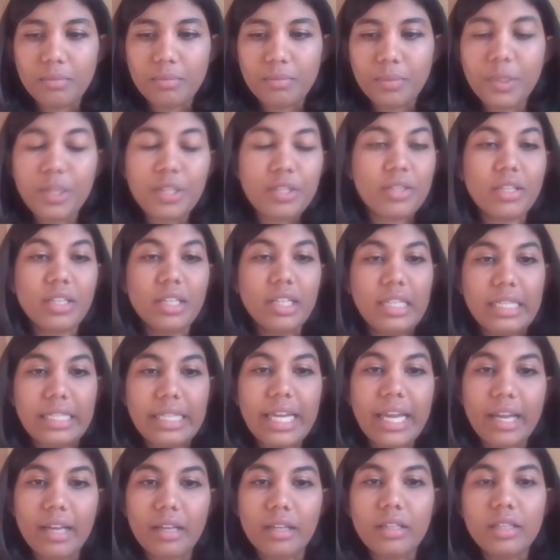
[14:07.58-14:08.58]
person in
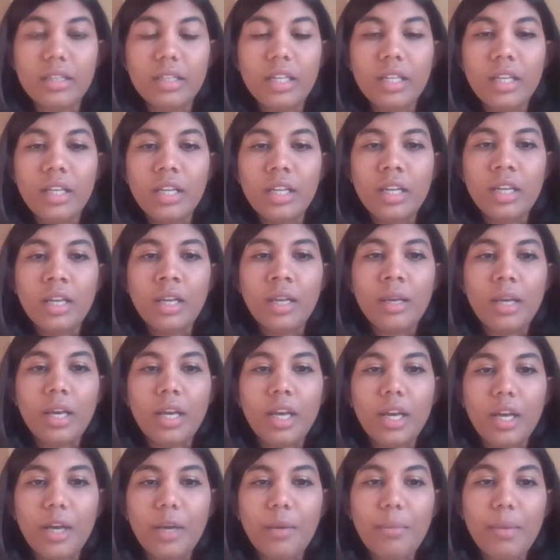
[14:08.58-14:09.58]
tech.
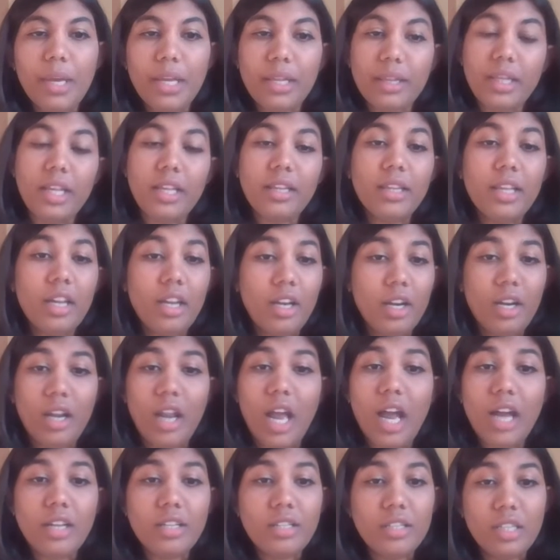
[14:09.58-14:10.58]
And then there are a
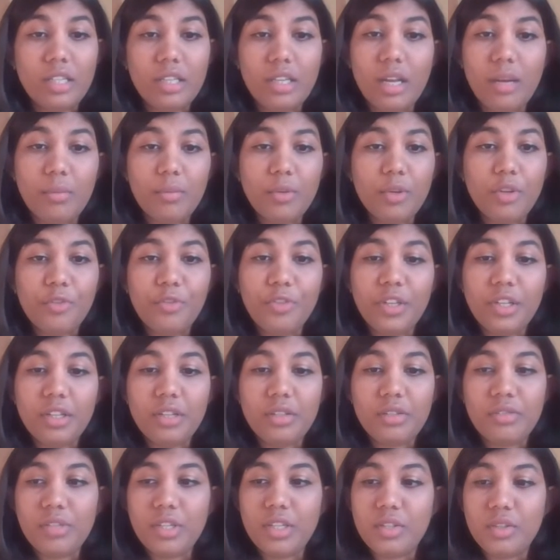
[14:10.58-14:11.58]
large number of
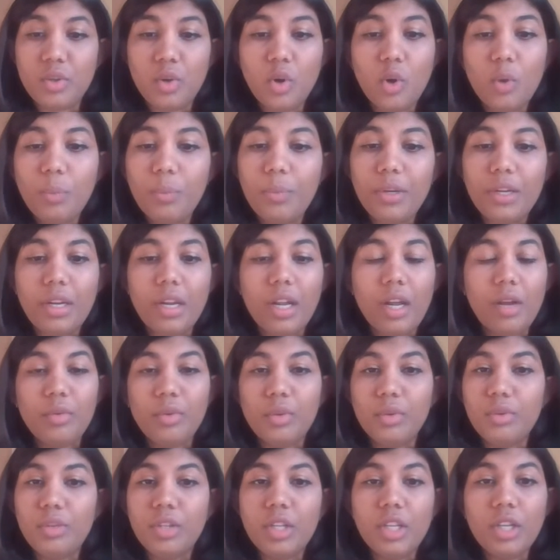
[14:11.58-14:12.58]
industries open. Now,
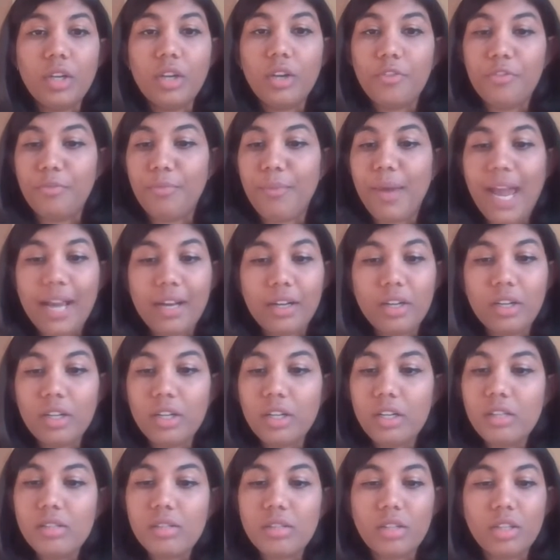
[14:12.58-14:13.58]
you think of
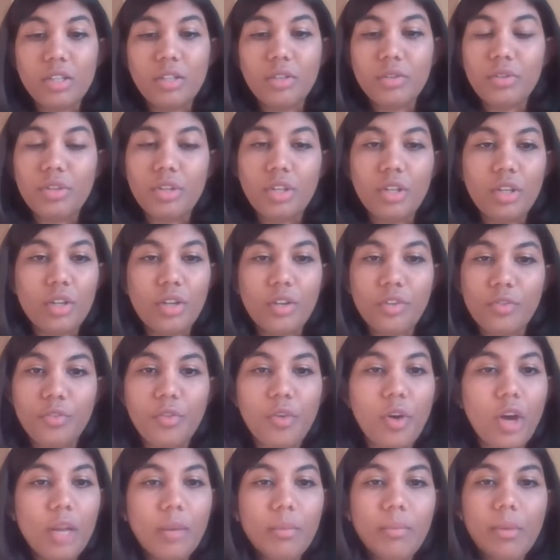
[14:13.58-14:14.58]
McDonald's or you think of
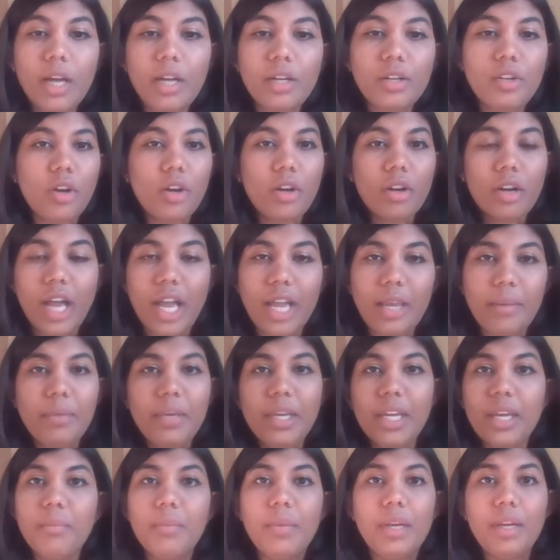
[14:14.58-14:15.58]
Walmart or
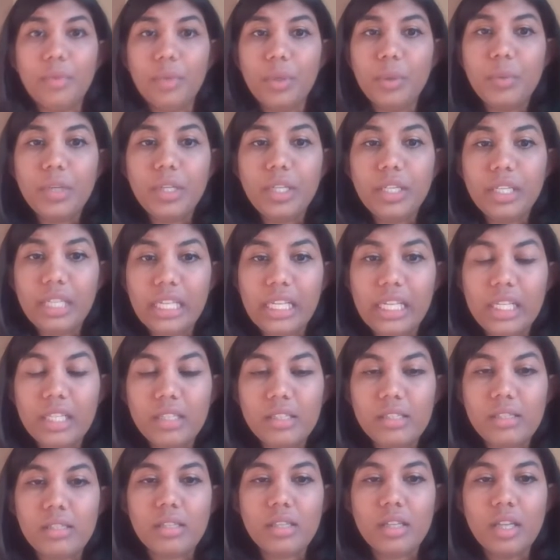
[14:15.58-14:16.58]
IBM, everyone
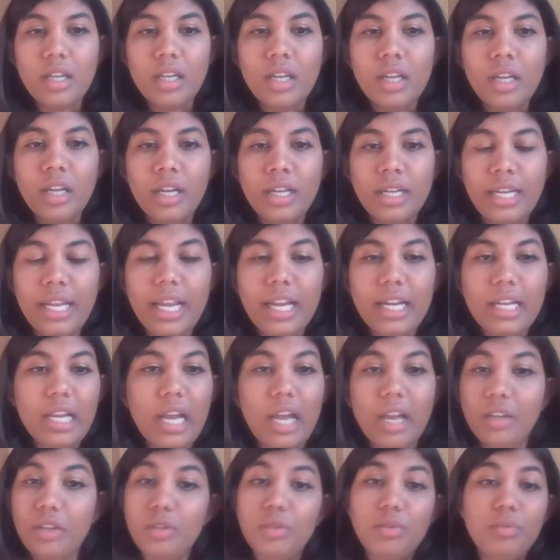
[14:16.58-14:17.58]
needs
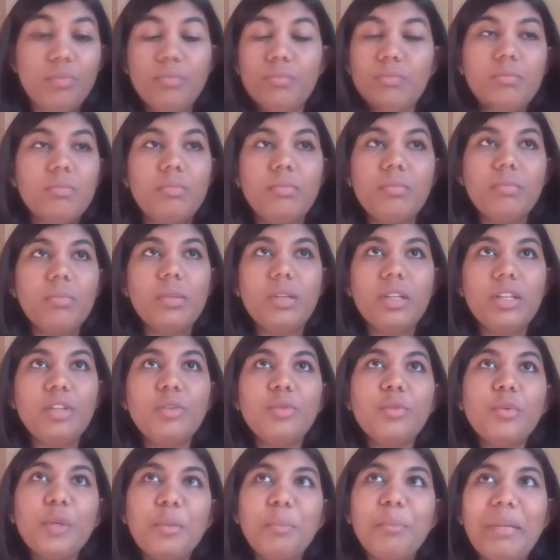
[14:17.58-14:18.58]
data.
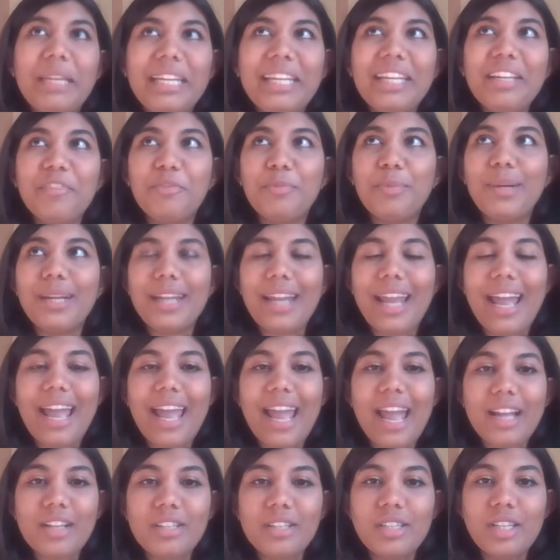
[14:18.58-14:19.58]
You won't believe, but I
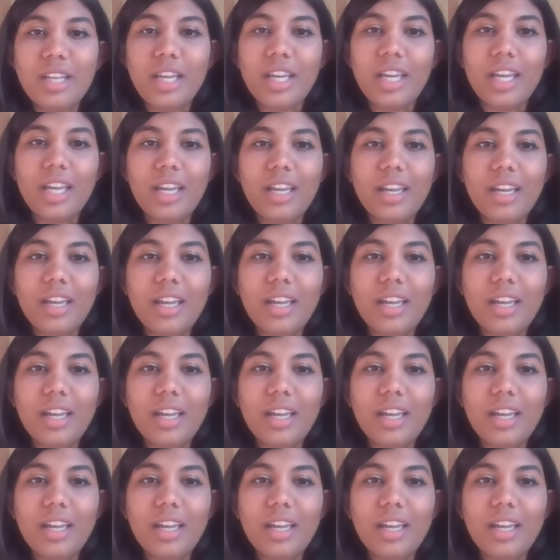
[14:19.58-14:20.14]
actually